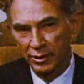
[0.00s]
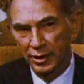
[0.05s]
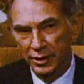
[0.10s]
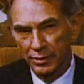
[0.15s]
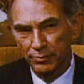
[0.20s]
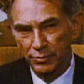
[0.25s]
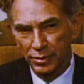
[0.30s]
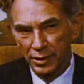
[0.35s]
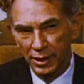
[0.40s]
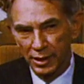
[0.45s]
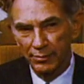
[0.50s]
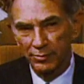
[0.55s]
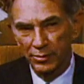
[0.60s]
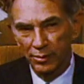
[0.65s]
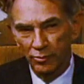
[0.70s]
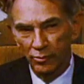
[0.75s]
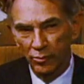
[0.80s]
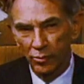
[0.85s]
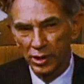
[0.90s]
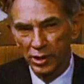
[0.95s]
great
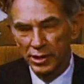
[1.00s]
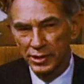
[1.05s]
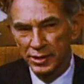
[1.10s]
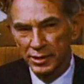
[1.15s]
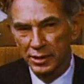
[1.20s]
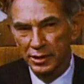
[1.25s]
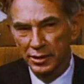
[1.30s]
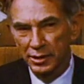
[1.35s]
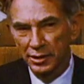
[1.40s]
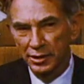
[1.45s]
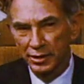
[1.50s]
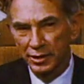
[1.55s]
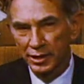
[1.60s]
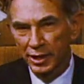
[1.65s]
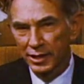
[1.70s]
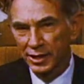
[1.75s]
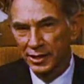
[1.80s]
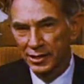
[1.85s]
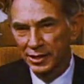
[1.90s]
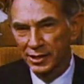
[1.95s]
problem was that the
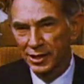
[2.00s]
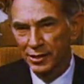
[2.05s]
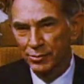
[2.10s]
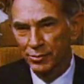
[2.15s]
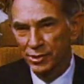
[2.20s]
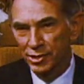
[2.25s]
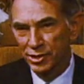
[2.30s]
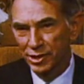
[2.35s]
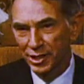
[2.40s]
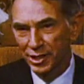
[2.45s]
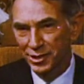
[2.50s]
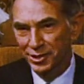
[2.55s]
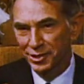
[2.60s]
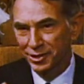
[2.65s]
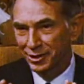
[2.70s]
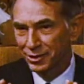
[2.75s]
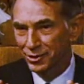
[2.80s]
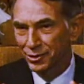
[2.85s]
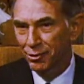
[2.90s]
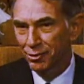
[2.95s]
United States was
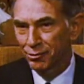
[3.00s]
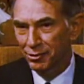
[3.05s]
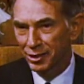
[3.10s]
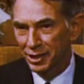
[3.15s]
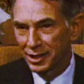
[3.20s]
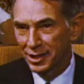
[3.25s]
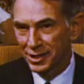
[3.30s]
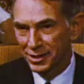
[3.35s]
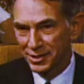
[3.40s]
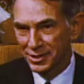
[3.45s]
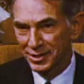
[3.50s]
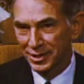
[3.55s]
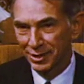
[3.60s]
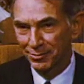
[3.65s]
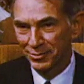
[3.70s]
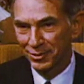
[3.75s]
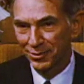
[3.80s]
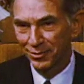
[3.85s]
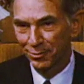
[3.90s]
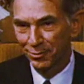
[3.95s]
changing its whole
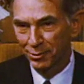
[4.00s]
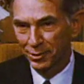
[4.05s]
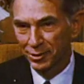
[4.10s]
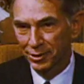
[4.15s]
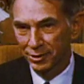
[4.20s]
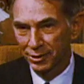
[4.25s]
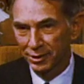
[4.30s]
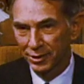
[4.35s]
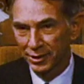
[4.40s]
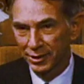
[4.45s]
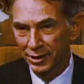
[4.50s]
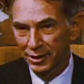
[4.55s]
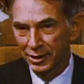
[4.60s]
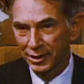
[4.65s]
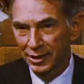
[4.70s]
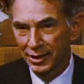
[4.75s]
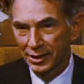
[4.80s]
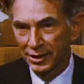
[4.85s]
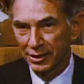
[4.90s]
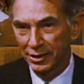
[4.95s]
concept of the world
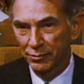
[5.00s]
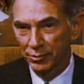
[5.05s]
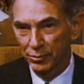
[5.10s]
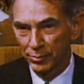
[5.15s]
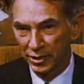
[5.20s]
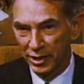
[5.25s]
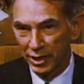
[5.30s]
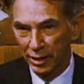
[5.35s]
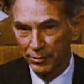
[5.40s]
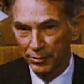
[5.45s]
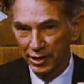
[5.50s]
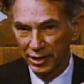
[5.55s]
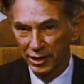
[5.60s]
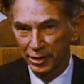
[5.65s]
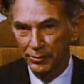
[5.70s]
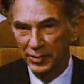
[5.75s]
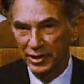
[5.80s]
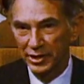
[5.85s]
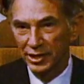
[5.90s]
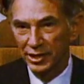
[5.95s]
and was becoming
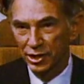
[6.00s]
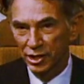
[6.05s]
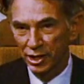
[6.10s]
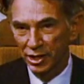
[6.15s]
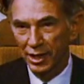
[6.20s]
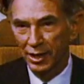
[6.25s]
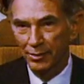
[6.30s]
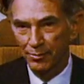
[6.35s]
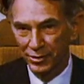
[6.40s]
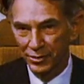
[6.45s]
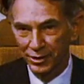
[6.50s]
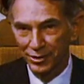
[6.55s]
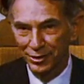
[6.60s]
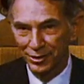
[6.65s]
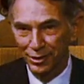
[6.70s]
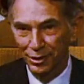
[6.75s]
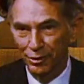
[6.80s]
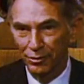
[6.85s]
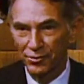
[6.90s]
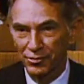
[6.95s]
to be the champion,
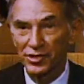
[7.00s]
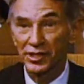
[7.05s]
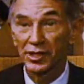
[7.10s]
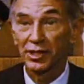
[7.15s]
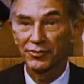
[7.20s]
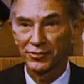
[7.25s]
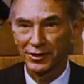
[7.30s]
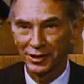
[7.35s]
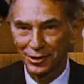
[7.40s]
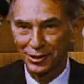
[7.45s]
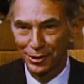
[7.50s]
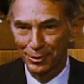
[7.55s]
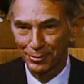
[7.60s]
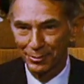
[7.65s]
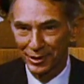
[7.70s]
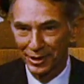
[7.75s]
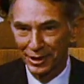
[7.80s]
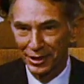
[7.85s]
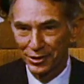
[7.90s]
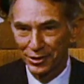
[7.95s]
you know, of
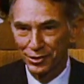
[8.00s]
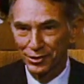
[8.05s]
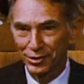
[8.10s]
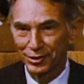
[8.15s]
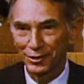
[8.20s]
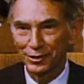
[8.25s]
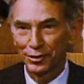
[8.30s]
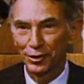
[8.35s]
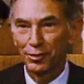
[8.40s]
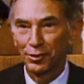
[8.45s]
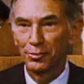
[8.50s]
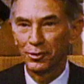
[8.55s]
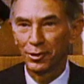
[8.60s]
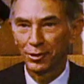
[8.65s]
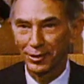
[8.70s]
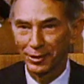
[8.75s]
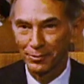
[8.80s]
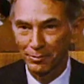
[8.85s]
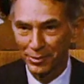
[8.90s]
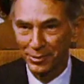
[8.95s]
self-determination and no
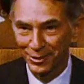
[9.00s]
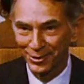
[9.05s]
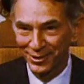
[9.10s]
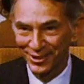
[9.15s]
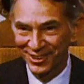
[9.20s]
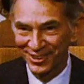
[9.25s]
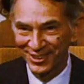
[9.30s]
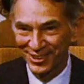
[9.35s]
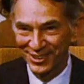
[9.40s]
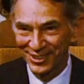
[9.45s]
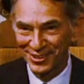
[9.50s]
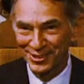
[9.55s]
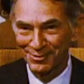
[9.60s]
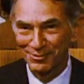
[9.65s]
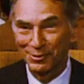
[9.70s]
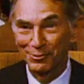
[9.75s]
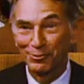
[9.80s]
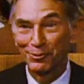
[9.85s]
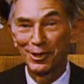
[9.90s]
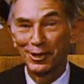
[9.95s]
more
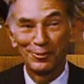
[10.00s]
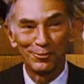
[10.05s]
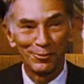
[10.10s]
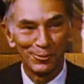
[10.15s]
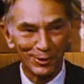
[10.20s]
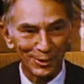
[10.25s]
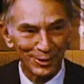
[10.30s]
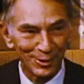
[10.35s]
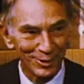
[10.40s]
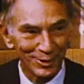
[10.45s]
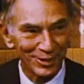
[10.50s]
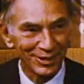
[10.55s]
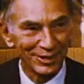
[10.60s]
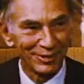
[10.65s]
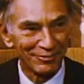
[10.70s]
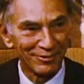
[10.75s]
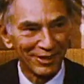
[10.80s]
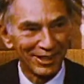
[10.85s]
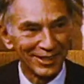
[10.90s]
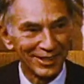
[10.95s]
imperialism in one world
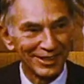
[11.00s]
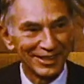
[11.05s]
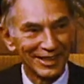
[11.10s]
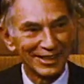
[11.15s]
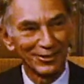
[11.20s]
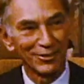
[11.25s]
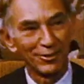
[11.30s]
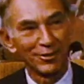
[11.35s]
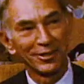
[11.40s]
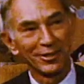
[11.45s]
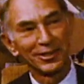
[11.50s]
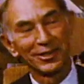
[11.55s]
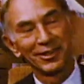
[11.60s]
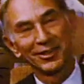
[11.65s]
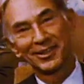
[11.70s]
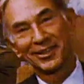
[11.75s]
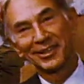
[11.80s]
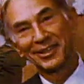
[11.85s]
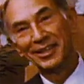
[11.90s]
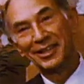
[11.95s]
and finally gets all
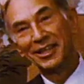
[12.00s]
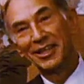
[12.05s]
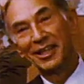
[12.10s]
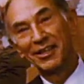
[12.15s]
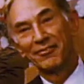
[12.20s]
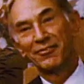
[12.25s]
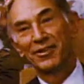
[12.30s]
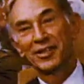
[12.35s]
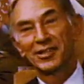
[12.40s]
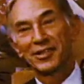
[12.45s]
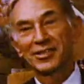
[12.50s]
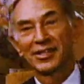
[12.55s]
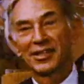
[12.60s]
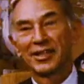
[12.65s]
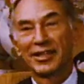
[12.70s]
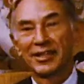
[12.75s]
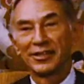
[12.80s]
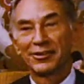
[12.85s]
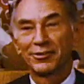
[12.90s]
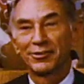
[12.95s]
into the
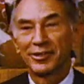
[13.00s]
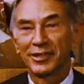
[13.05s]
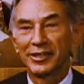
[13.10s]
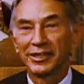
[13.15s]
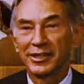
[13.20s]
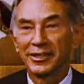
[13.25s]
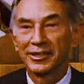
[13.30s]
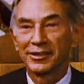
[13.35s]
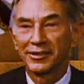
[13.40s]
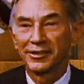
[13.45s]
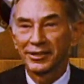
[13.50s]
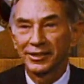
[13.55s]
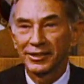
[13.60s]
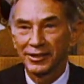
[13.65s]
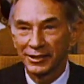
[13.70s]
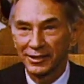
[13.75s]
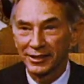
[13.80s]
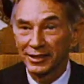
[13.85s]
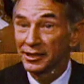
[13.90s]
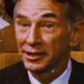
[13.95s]
Versailles Treaty and
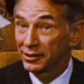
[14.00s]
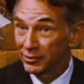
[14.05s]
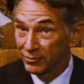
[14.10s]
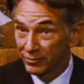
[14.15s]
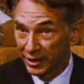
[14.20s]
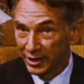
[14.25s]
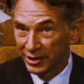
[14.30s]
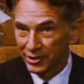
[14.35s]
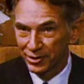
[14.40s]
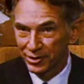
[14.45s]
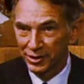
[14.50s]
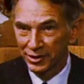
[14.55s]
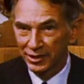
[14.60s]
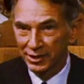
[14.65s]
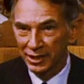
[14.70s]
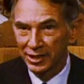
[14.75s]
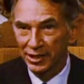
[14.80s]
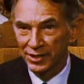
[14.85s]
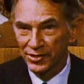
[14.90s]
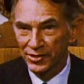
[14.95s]
the League of Nations
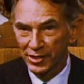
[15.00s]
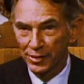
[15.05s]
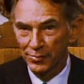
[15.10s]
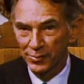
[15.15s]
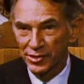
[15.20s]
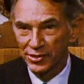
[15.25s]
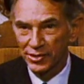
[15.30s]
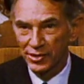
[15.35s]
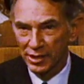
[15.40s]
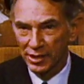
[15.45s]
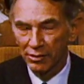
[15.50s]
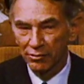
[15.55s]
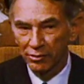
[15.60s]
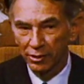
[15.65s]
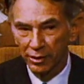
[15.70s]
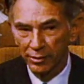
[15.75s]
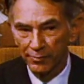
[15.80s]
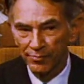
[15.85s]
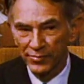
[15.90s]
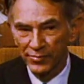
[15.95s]
concepts and so
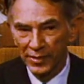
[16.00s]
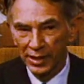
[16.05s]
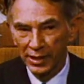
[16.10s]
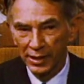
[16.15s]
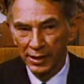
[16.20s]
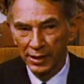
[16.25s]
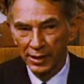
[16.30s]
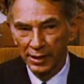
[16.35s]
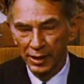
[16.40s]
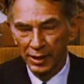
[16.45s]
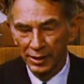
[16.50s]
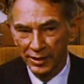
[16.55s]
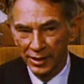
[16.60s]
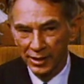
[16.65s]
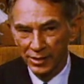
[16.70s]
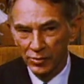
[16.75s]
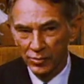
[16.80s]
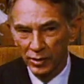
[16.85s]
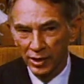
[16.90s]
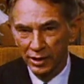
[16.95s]
on. And
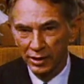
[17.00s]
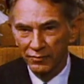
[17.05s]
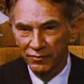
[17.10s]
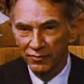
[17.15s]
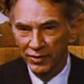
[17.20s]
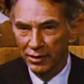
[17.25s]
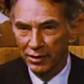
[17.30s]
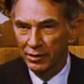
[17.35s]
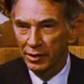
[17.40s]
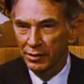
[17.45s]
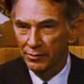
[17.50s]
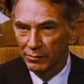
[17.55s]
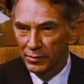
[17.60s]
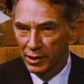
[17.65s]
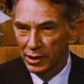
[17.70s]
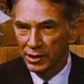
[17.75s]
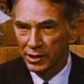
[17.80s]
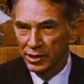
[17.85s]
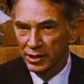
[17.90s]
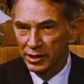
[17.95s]
this went very
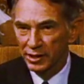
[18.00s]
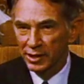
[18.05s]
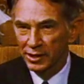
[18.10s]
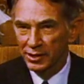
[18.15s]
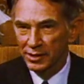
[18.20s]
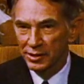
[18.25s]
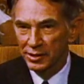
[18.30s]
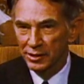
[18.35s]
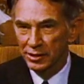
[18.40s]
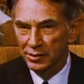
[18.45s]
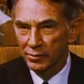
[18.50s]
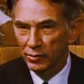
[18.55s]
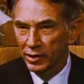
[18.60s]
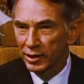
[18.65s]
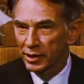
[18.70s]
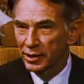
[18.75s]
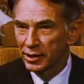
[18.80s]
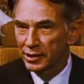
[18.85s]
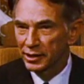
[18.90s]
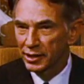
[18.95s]
much against the
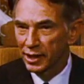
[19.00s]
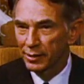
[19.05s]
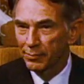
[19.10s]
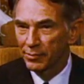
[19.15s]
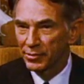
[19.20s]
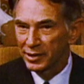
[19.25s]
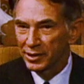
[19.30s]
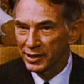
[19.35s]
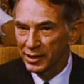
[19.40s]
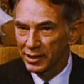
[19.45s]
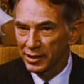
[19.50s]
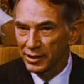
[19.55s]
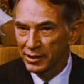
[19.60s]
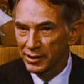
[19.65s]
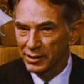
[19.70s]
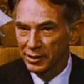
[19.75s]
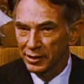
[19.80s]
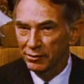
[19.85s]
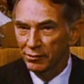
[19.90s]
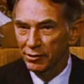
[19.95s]
way the
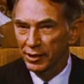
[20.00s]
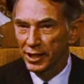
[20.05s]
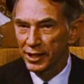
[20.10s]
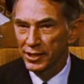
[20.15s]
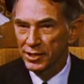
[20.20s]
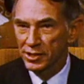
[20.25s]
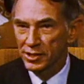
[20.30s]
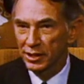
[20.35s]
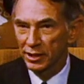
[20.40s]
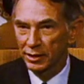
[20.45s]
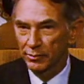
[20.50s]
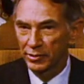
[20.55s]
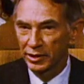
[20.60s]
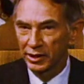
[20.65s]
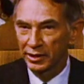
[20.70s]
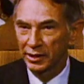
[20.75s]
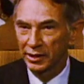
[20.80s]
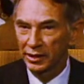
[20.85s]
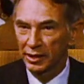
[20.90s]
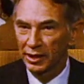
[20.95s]
Japanese had gradually
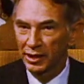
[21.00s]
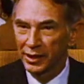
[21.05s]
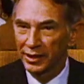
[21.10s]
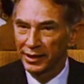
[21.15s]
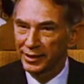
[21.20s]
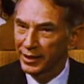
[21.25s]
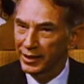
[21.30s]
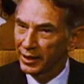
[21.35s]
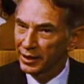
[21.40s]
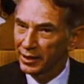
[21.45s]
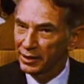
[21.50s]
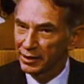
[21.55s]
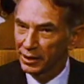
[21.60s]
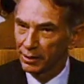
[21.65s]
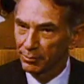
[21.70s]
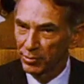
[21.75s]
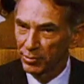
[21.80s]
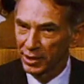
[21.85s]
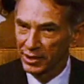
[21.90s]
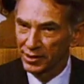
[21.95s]
been getting
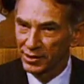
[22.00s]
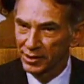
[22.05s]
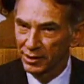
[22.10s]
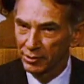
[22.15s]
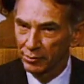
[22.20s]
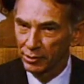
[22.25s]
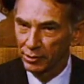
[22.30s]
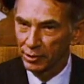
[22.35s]
their place in the